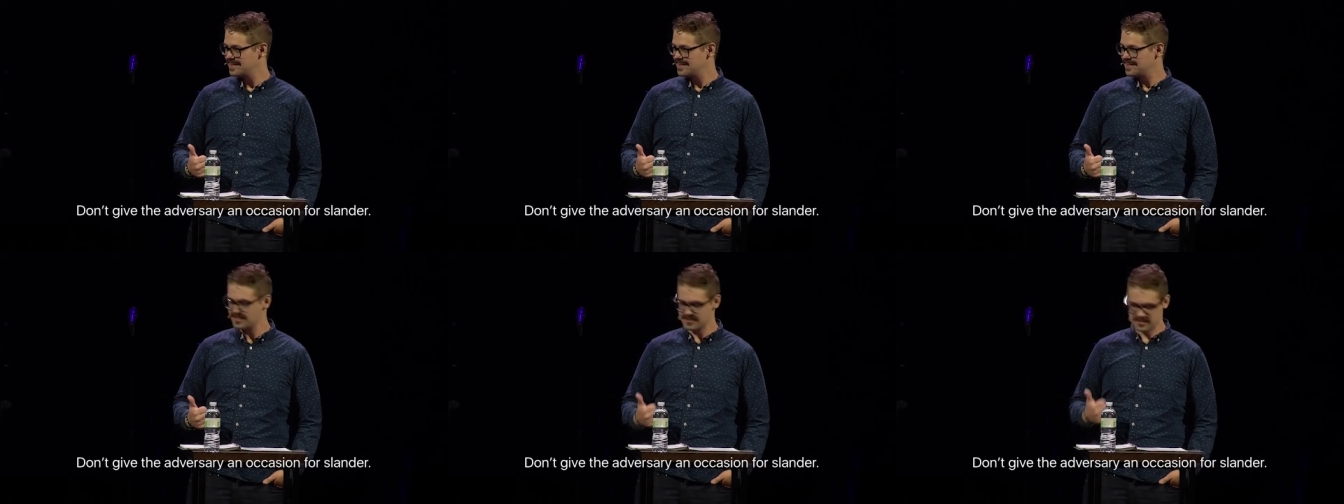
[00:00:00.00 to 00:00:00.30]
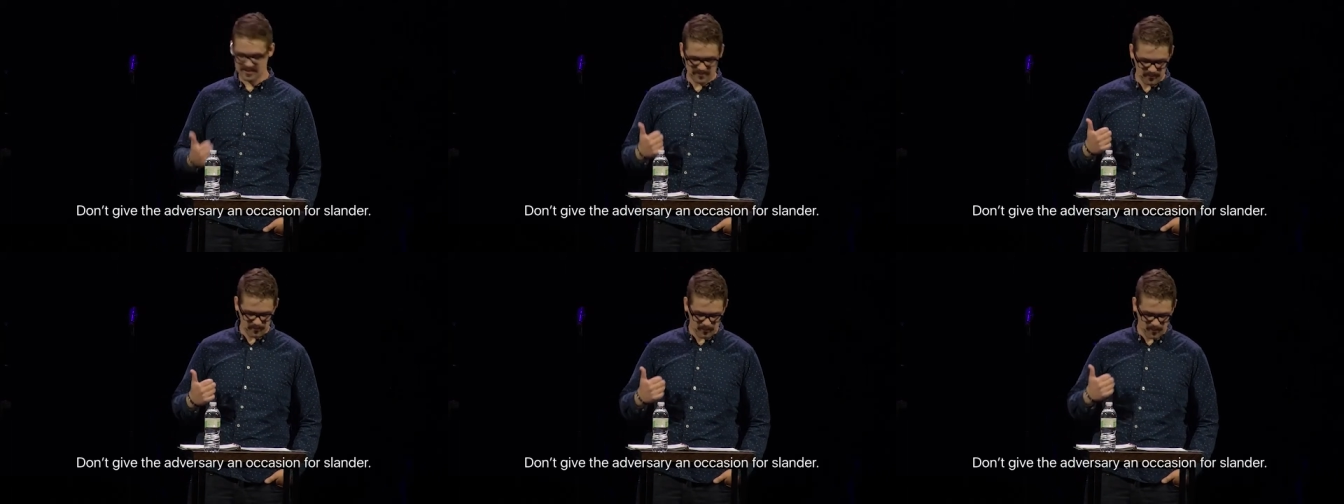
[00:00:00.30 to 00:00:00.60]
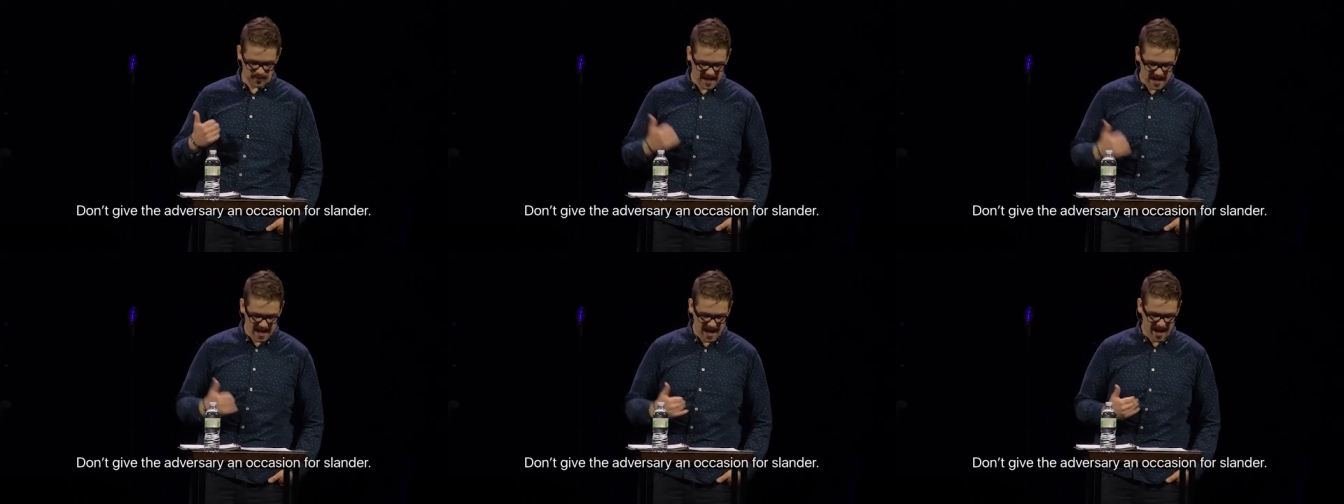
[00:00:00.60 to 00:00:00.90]
Because
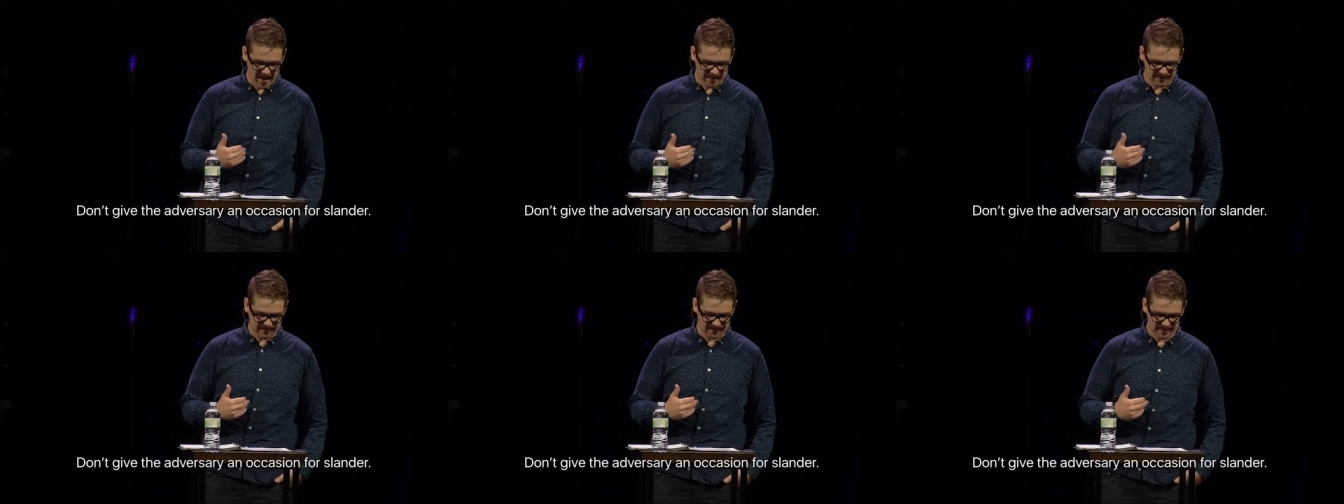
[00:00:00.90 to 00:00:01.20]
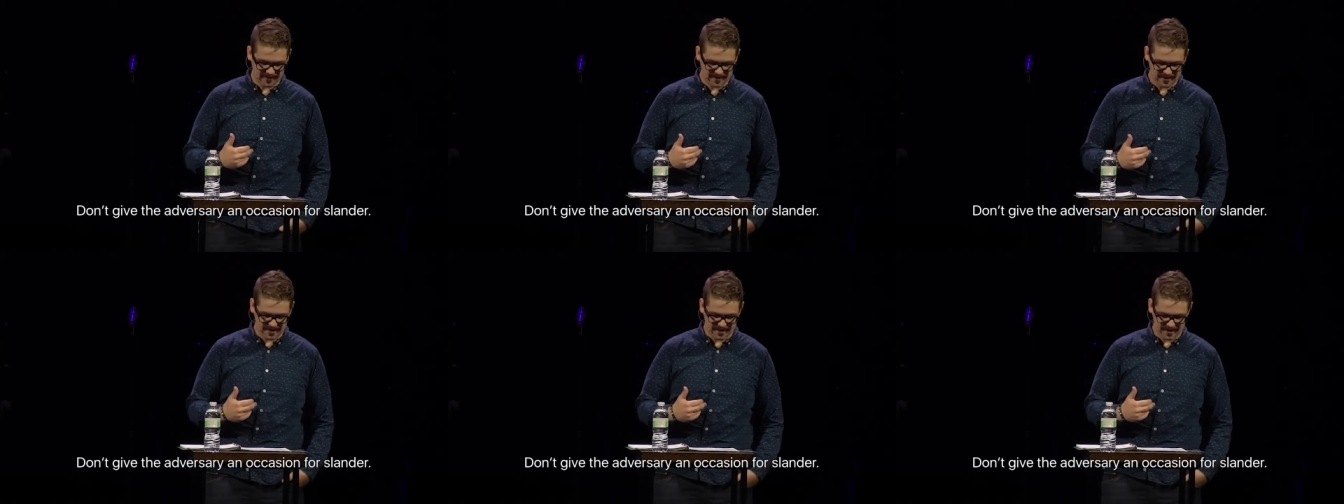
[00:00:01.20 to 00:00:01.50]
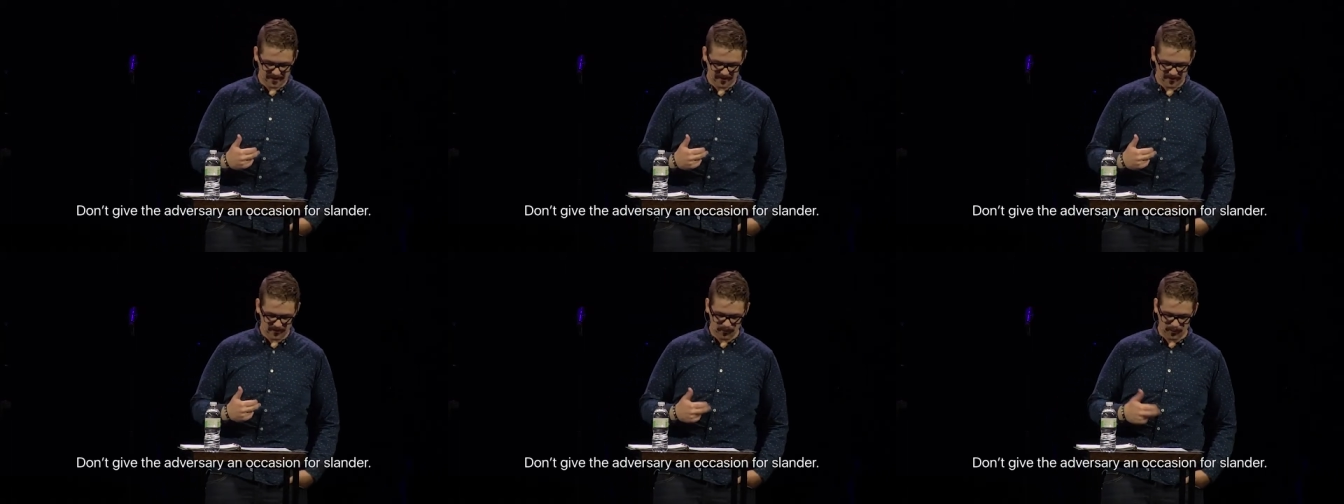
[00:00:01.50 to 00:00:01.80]
we have
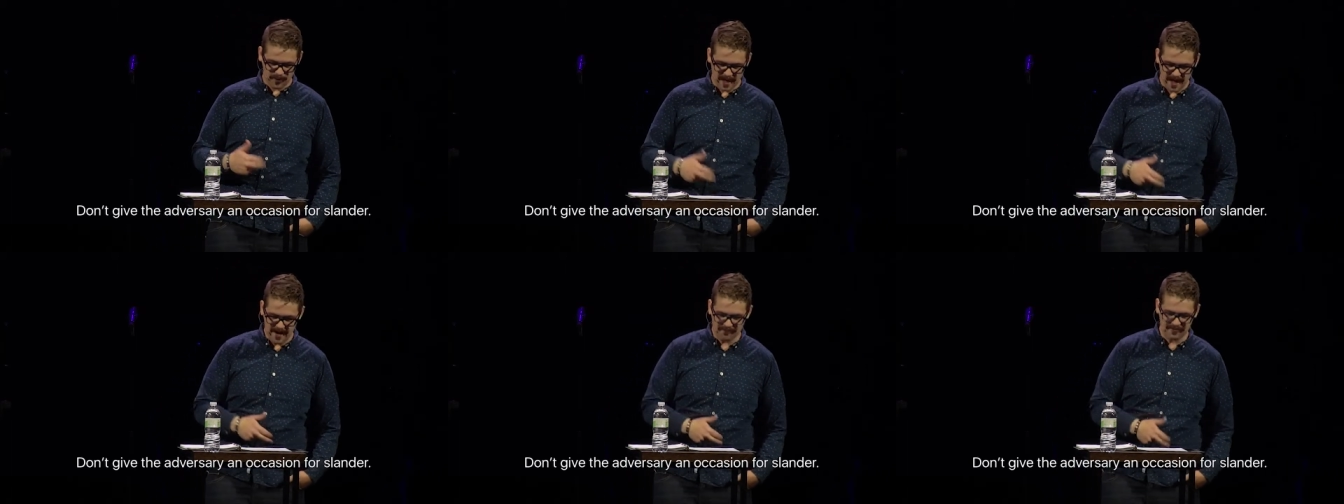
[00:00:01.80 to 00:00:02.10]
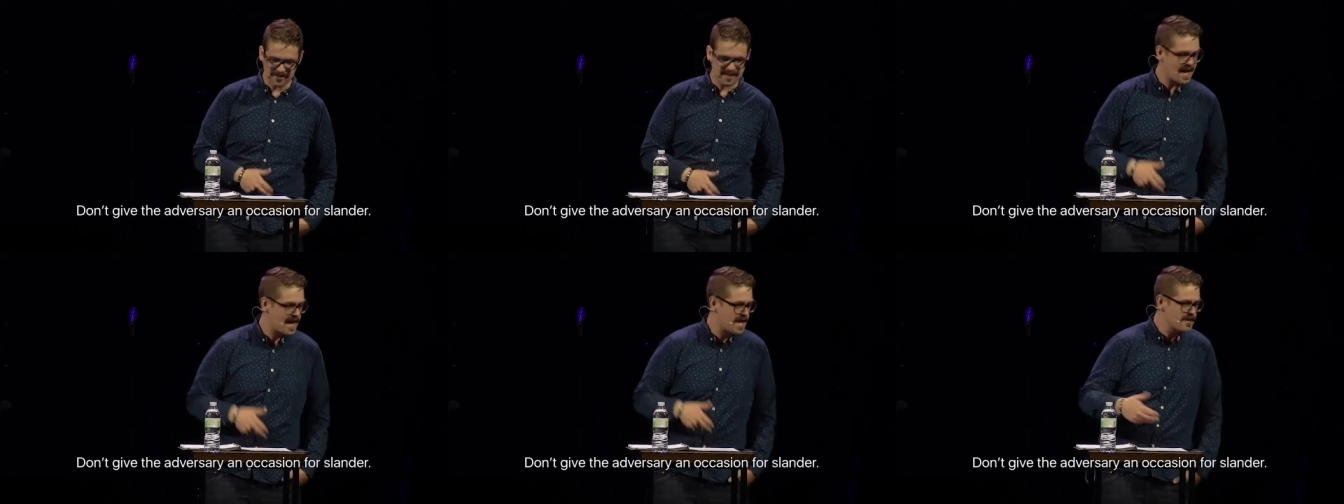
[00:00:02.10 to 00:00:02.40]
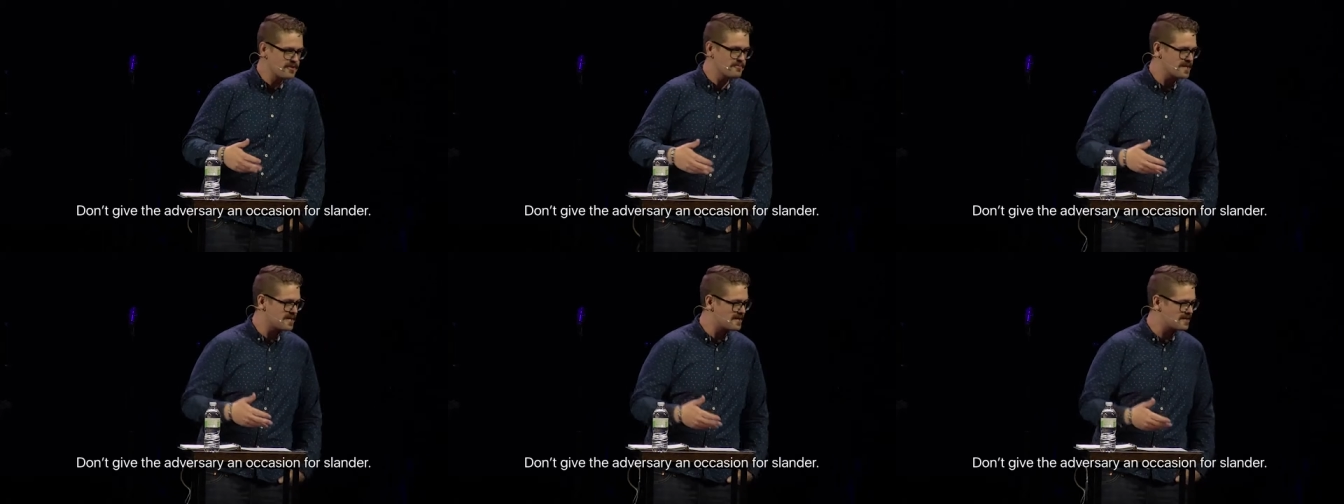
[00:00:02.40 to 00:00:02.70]
an
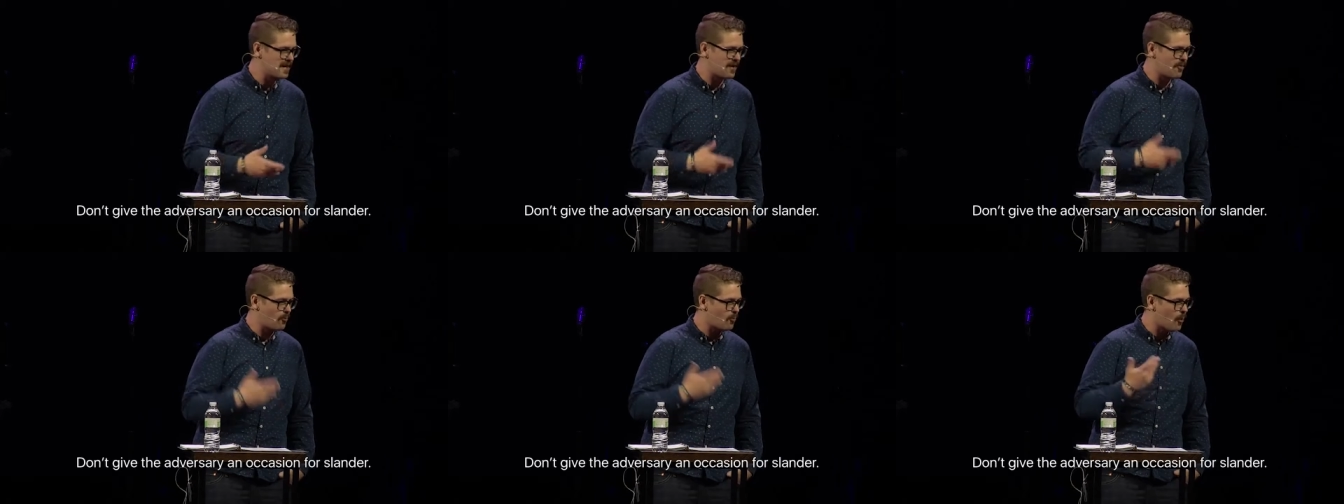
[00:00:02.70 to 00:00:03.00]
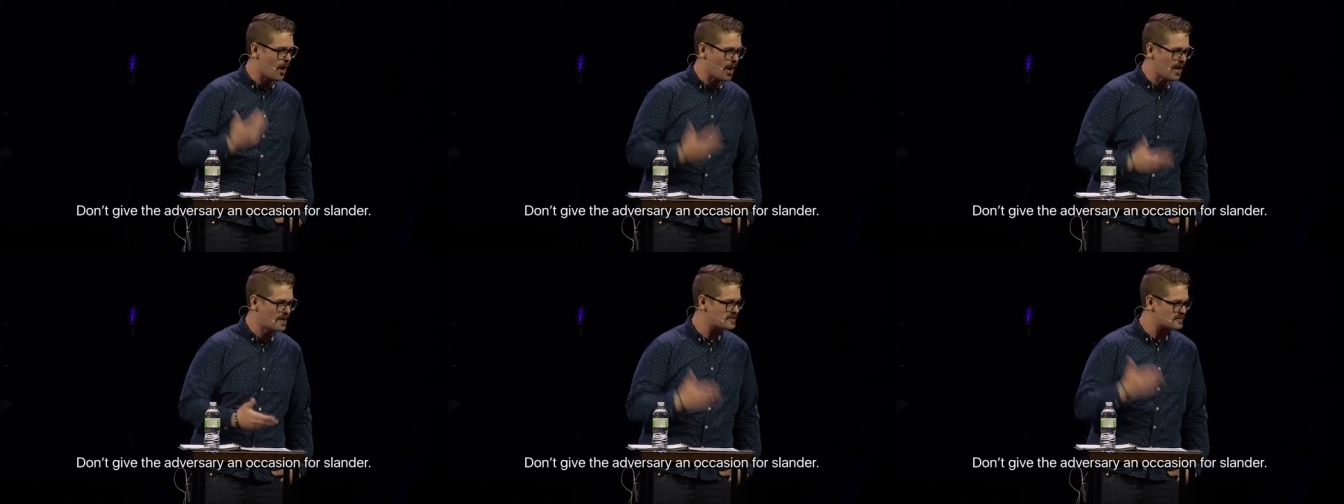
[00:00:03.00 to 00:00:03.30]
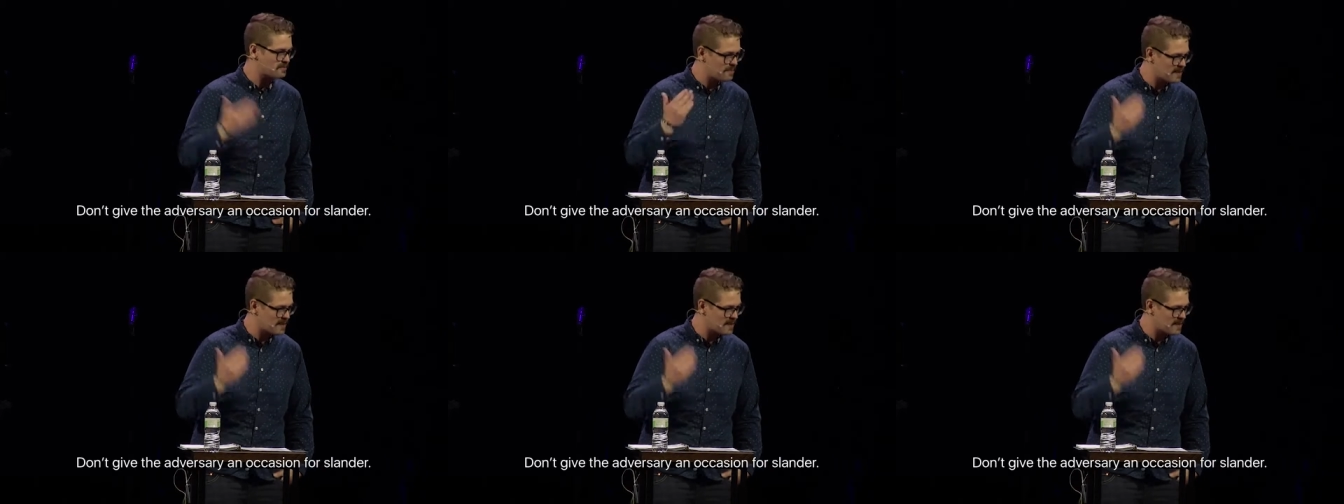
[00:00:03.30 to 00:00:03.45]
enemy that wants